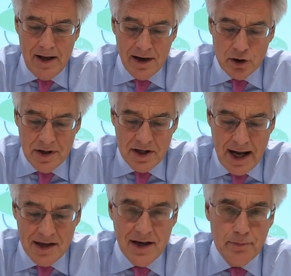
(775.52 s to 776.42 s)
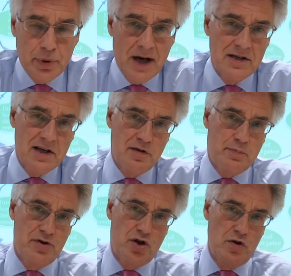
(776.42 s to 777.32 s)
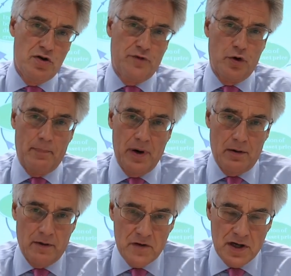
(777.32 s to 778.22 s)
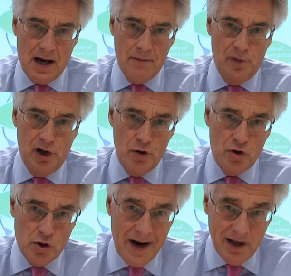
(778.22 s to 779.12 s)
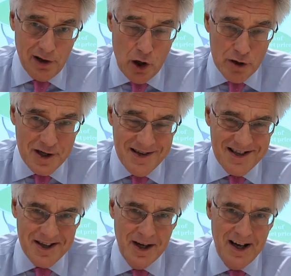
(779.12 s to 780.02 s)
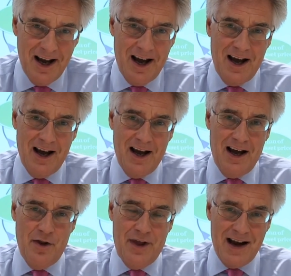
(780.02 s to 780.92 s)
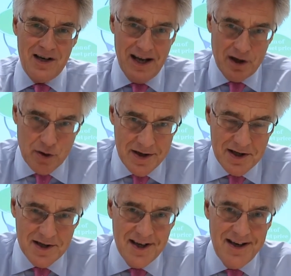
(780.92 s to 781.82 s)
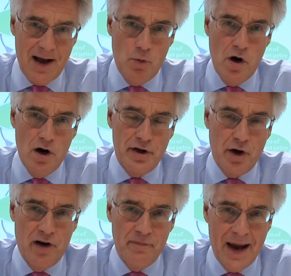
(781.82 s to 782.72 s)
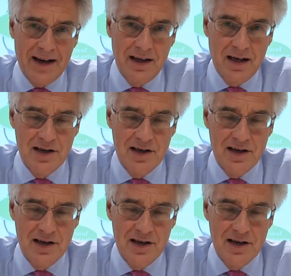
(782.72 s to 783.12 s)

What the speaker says: Increased asset prices produce for a period of time low credit losses. That increases the net worth of banking